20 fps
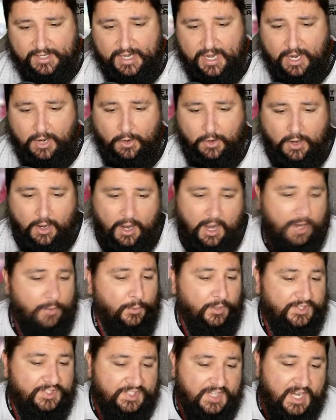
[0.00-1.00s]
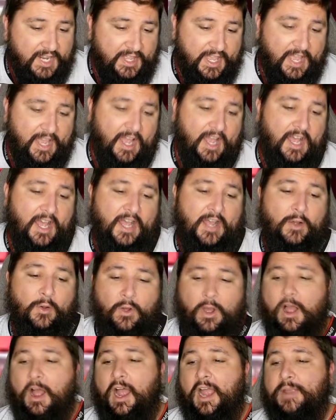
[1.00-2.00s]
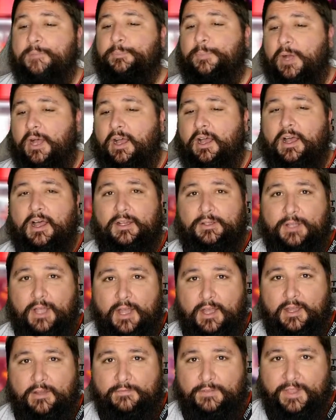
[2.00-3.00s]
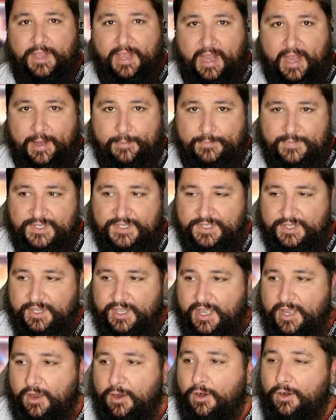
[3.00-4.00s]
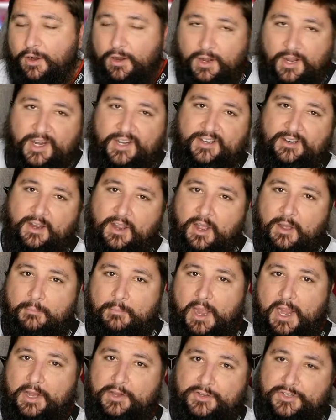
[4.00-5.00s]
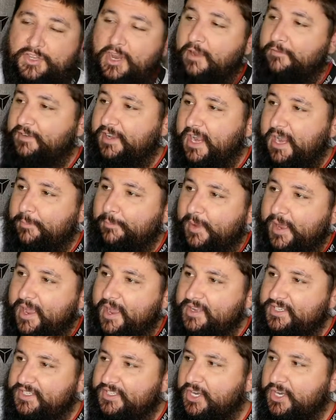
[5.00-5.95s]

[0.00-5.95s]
Now, I will say that I bought a lot of the games that are on Microsoft Game Pass,